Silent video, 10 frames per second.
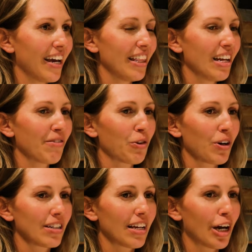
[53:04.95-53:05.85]
And then of
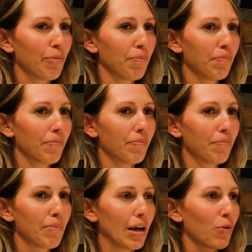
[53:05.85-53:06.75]
course I'm
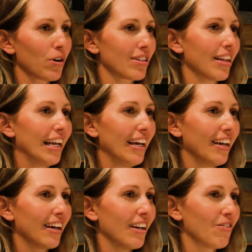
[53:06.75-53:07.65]
Paint Horse lady,
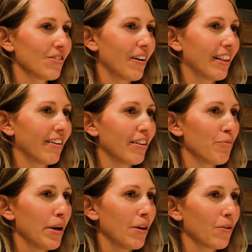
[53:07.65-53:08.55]
and it was right there at the
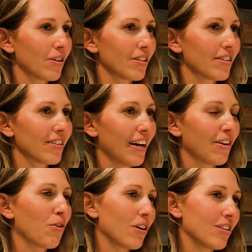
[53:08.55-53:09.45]
Paint Horse
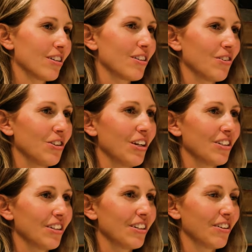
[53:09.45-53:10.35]
Headquarters
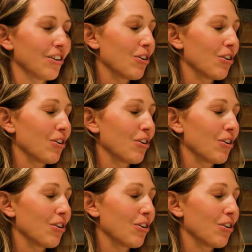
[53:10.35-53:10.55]
Association or